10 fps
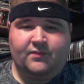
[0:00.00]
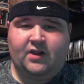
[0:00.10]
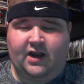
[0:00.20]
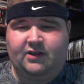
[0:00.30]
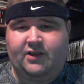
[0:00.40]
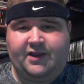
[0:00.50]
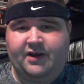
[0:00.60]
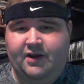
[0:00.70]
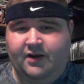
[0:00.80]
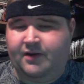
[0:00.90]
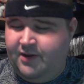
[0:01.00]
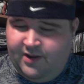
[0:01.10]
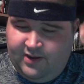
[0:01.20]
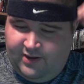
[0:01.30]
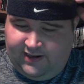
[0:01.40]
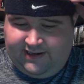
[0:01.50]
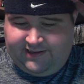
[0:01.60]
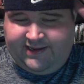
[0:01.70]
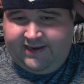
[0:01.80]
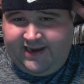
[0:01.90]
kind of like a
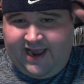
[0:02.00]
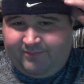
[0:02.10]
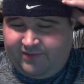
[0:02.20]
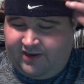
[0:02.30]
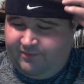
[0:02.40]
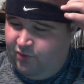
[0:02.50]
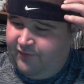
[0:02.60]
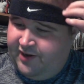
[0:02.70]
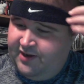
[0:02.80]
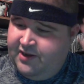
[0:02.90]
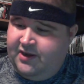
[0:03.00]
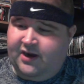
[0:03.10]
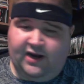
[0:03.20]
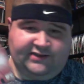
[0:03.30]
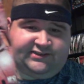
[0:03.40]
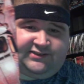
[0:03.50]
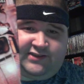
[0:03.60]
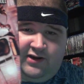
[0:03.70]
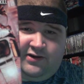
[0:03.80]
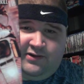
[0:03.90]
kidnap type movie.
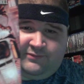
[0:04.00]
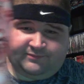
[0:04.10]
Stung.